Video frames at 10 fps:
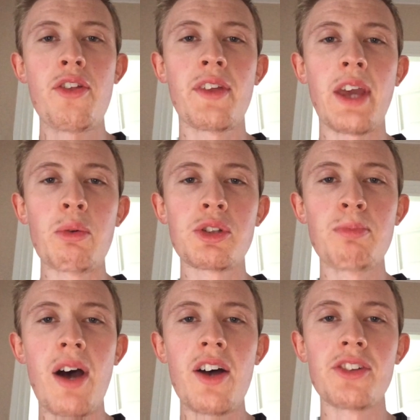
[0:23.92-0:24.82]
Nothing
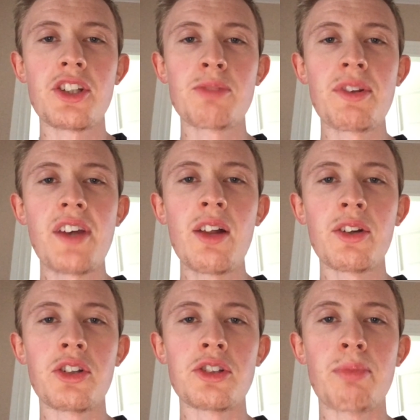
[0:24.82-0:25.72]
Else Matters is
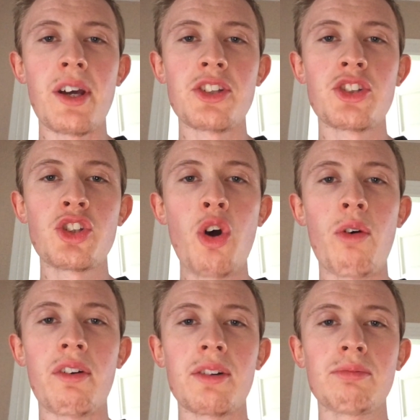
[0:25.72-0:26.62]
Metallica's best song.